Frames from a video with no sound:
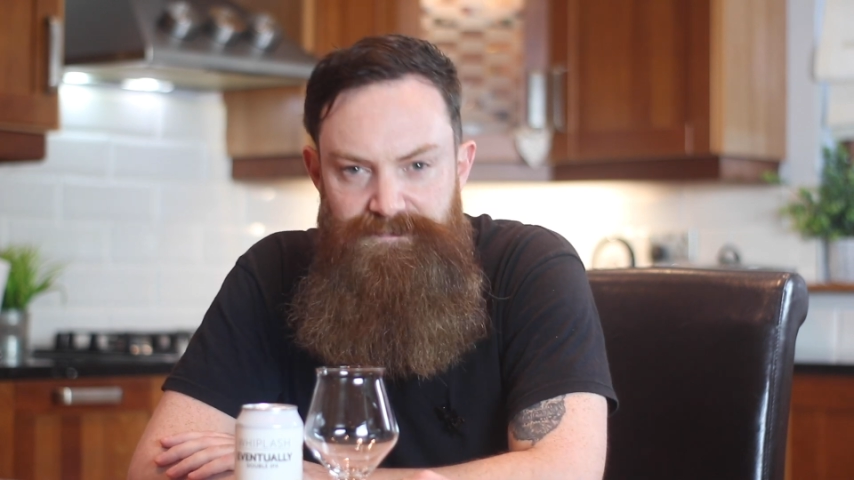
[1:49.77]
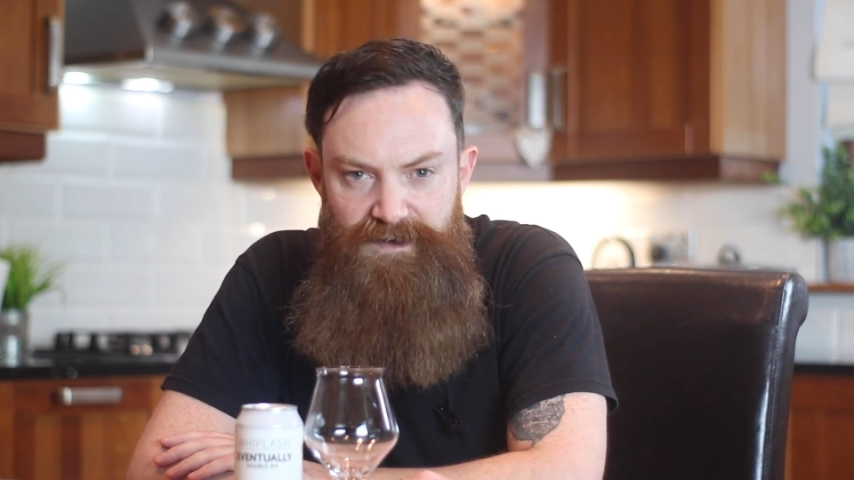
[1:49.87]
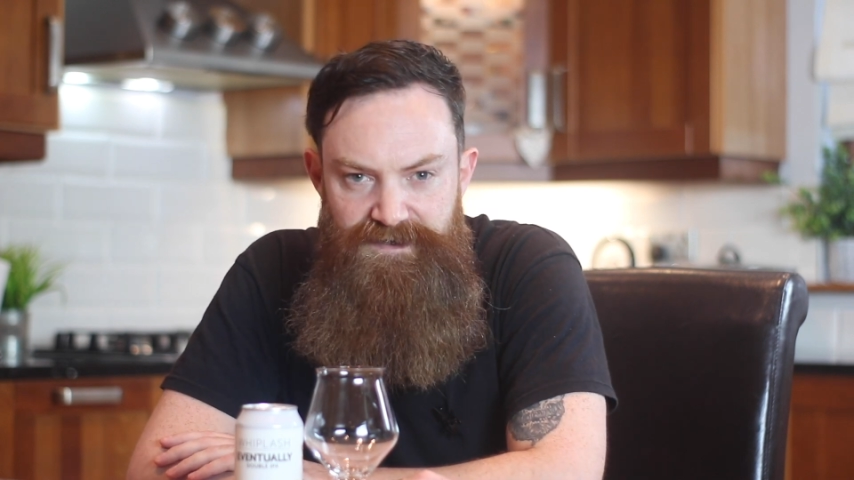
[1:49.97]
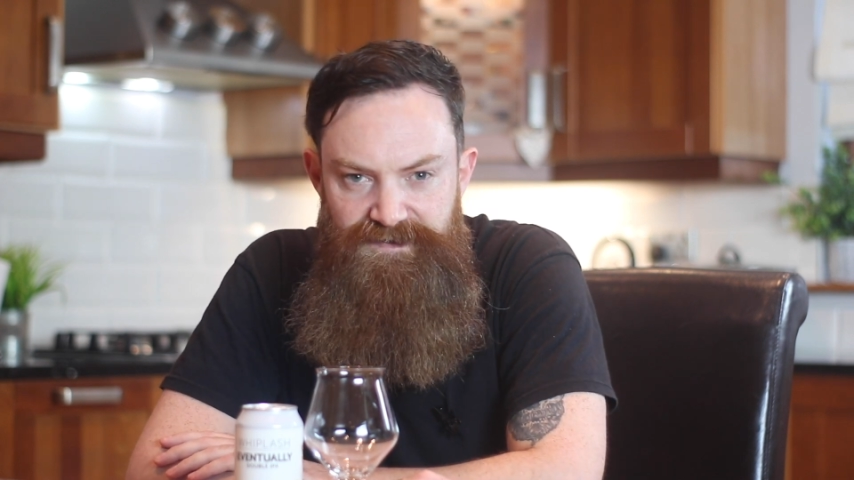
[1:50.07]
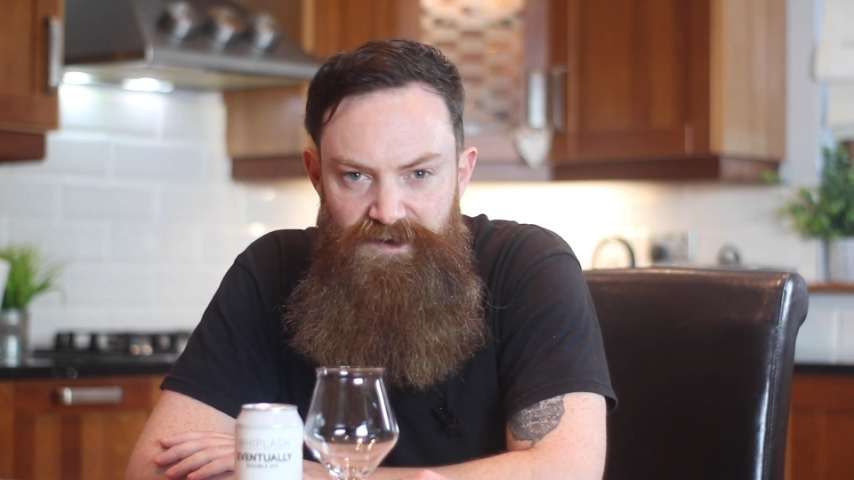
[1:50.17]

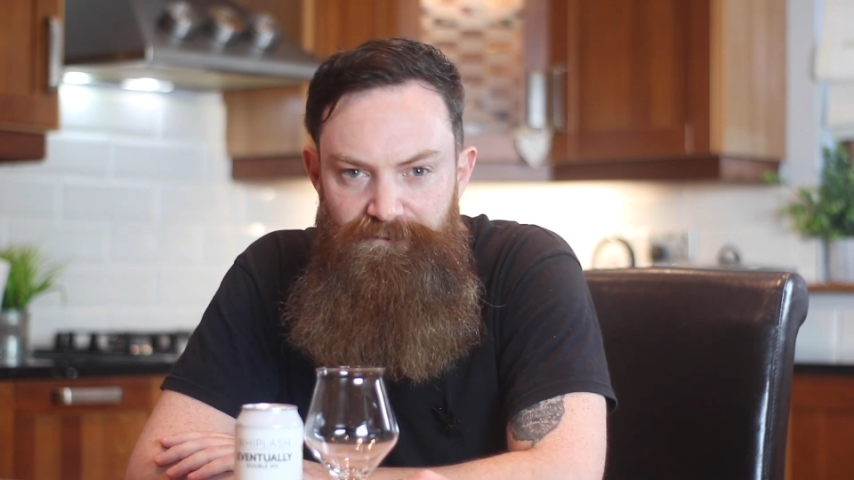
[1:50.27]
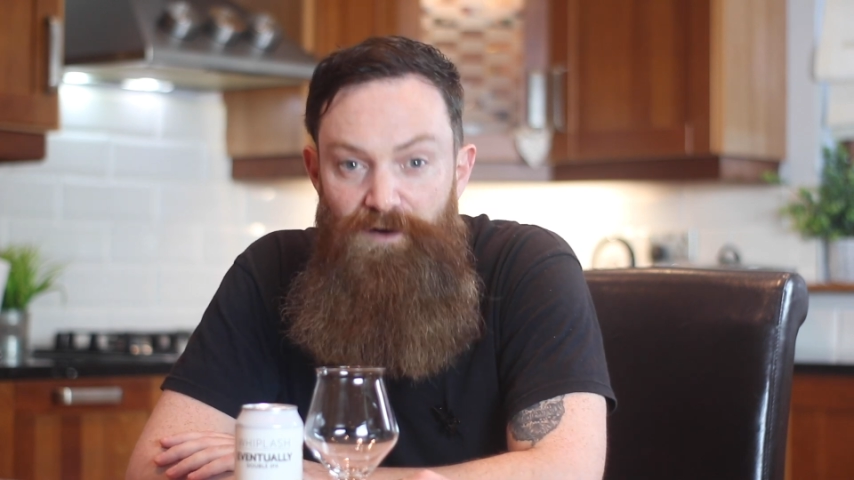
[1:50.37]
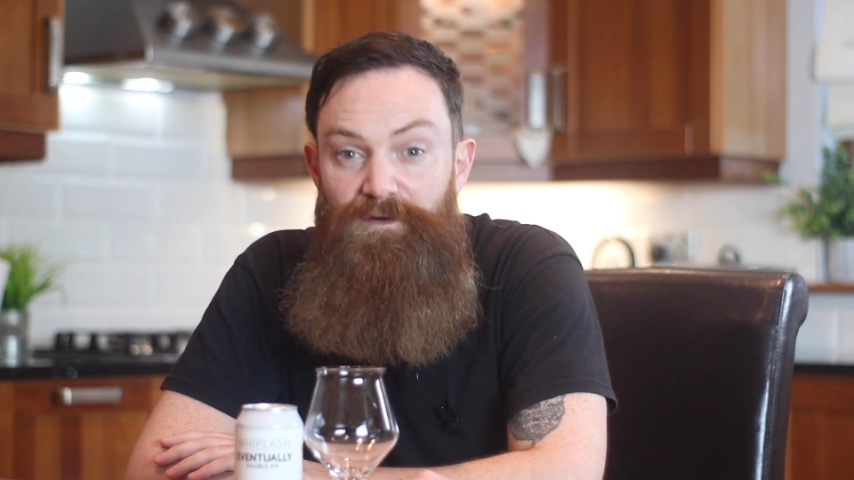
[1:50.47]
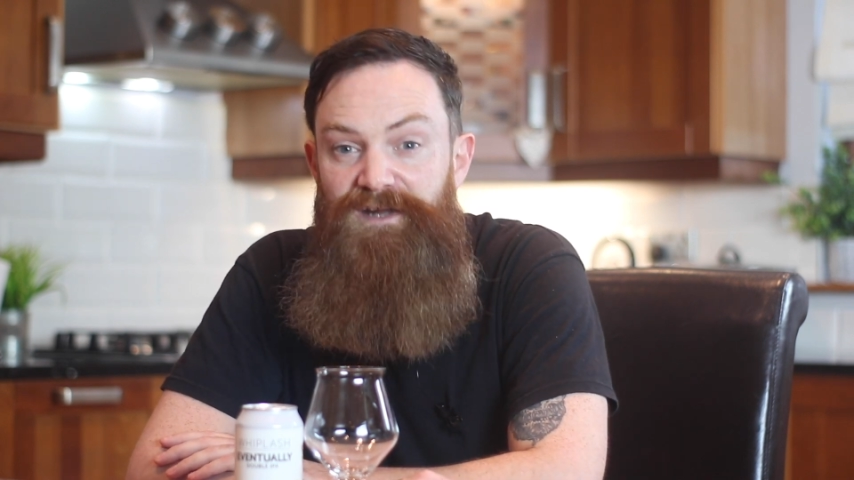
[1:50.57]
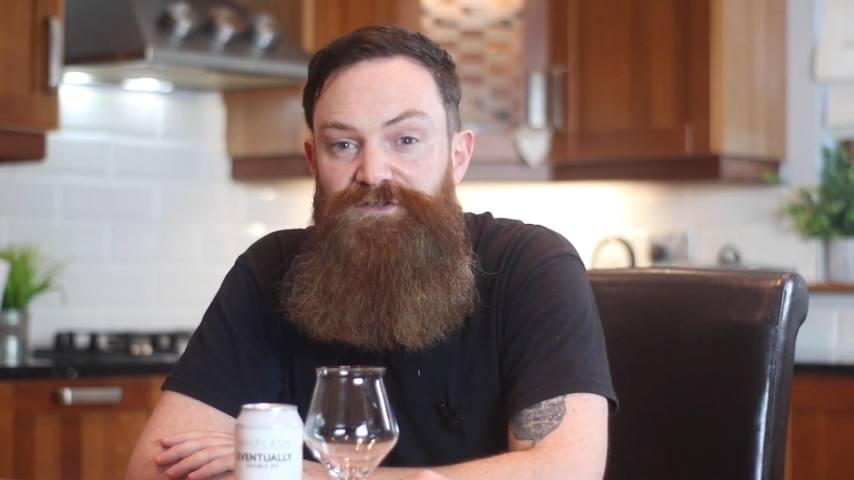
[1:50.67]
beers I've
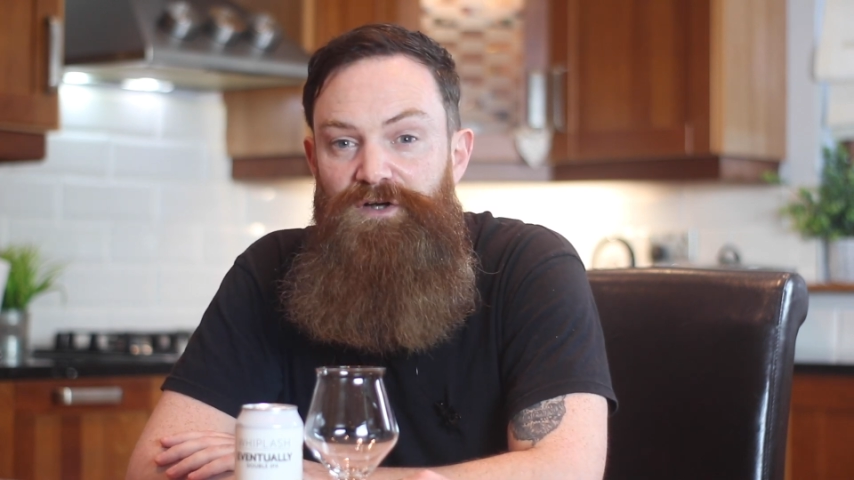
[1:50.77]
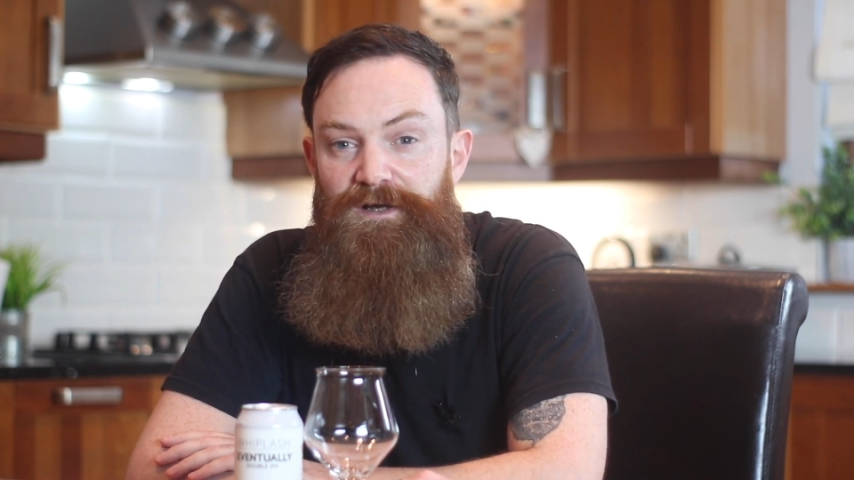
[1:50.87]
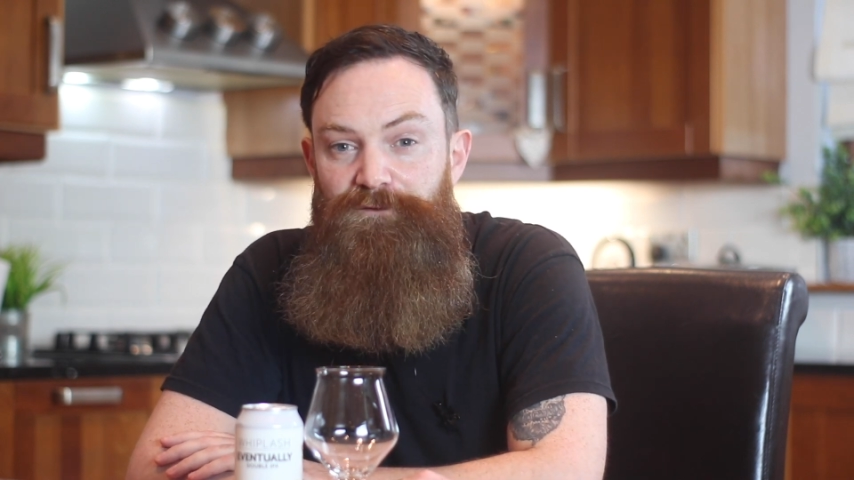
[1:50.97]
already tried